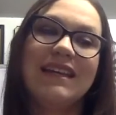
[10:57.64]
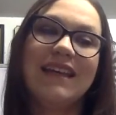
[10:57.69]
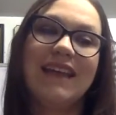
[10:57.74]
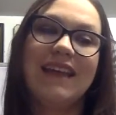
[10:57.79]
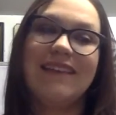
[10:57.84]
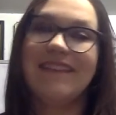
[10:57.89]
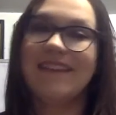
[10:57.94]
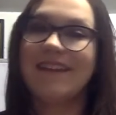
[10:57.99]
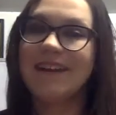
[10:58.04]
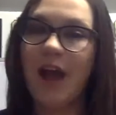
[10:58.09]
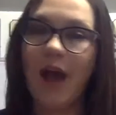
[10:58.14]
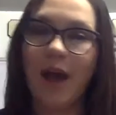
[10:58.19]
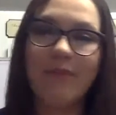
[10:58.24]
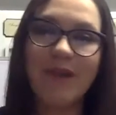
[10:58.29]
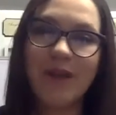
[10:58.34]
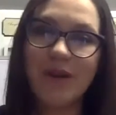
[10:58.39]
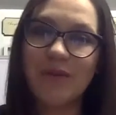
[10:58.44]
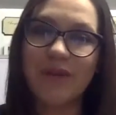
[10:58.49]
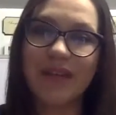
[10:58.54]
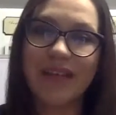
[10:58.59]
in the
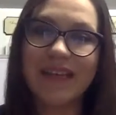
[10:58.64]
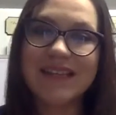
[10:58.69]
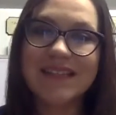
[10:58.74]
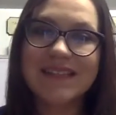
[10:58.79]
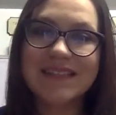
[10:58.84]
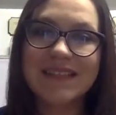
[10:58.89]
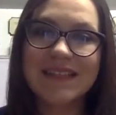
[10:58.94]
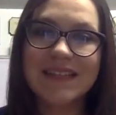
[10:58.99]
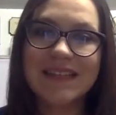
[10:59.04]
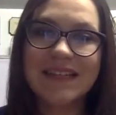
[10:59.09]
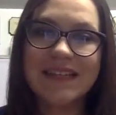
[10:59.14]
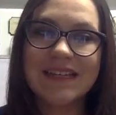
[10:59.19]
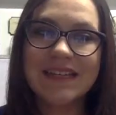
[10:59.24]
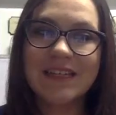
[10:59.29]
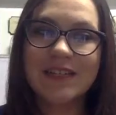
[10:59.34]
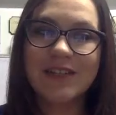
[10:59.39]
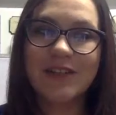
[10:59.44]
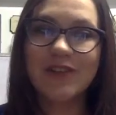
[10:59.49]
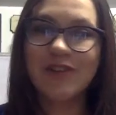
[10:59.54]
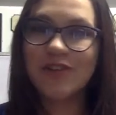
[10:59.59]
coming weeks
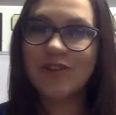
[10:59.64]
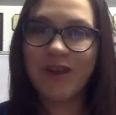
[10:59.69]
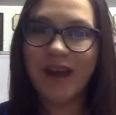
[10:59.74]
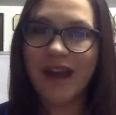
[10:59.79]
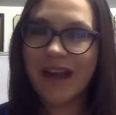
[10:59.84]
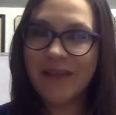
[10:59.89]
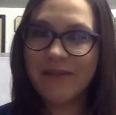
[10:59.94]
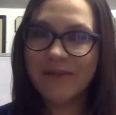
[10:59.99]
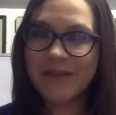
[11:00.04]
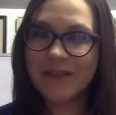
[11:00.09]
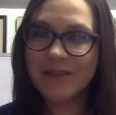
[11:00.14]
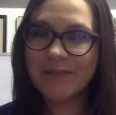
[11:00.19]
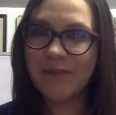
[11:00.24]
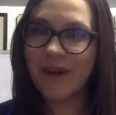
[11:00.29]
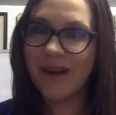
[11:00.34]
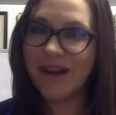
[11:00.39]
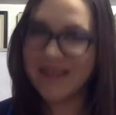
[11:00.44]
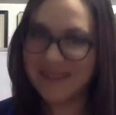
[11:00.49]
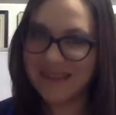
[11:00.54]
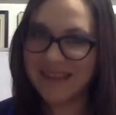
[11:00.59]
to try
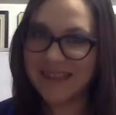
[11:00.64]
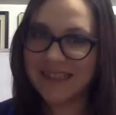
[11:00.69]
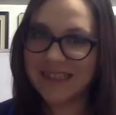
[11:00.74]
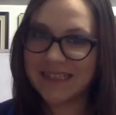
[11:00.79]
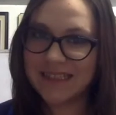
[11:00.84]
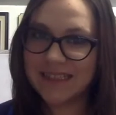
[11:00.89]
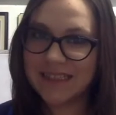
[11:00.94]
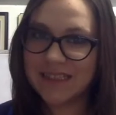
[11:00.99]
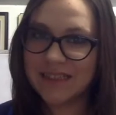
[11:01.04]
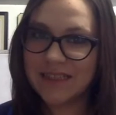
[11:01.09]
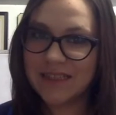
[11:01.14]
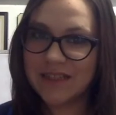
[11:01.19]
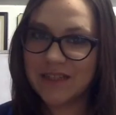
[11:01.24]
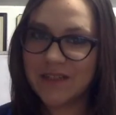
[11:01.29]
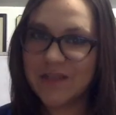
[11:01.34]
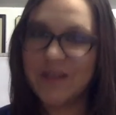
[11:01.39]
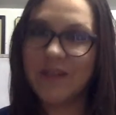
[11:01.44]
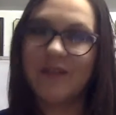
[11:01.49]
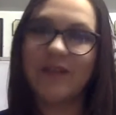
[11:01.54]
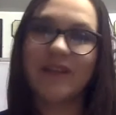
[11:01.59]
responding
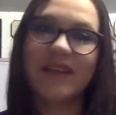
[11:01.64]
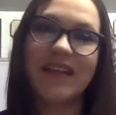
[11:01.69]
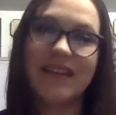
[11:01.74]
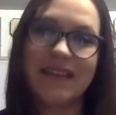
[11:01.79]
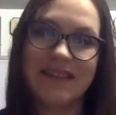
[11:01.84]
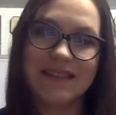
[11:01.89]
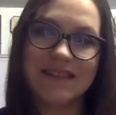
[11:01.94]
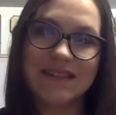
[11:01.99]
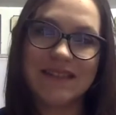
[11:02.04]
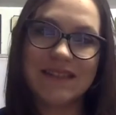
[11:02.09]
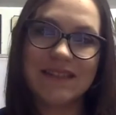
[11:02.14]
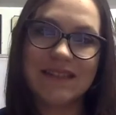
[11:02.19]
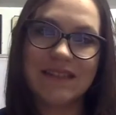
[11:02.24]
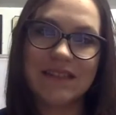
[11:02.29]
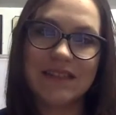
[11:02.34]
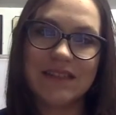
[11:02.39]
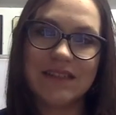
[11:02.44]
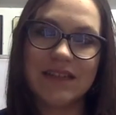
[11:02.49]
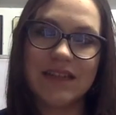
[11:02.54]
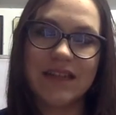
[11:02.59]
to your kids
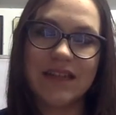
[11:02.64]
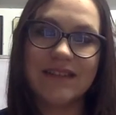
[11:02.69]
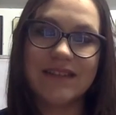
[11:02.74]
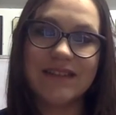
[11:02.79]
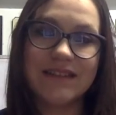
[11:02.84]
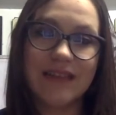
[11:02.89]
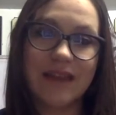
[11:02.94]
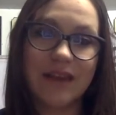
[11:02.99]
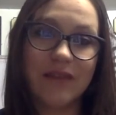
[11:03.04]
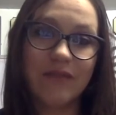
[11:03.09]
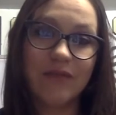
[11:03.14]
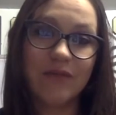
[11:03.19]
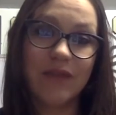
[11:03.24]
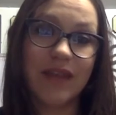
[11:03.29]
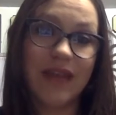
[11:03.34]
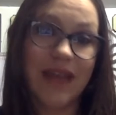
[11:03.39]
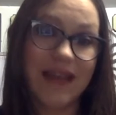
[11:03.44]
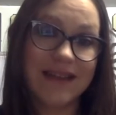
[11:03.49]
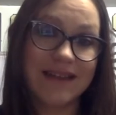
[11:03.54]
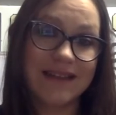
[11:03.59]
instead of
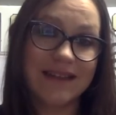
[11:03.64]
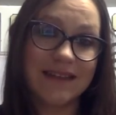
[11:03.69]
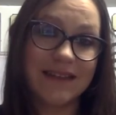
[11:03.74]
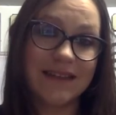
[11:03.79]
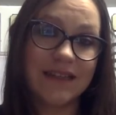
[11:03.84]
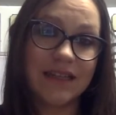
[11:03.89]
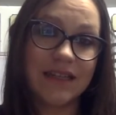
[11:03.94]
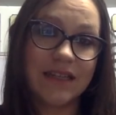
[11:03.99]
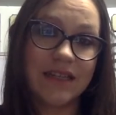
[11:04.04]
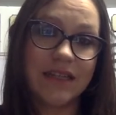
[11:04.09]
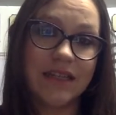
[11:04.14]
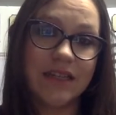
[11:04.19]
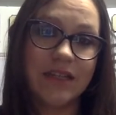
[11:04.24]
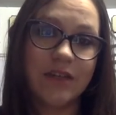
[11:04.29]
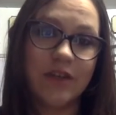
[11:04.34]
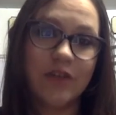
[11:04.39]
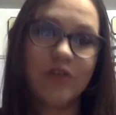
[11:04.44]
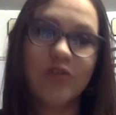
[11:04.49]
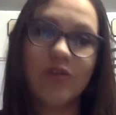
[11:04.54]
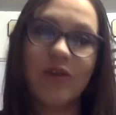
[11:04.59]
reacting.
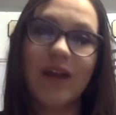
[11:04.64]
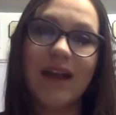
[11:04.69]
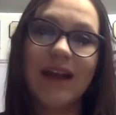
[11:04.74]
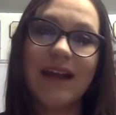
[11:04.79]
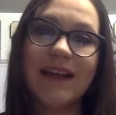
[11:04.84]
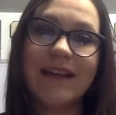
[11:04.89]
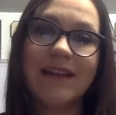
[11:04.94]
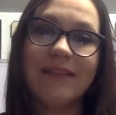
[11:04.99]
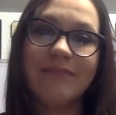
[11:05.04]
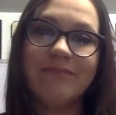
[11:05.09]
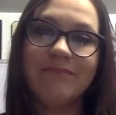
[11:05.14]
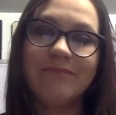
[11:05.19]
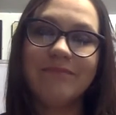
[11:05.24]
Try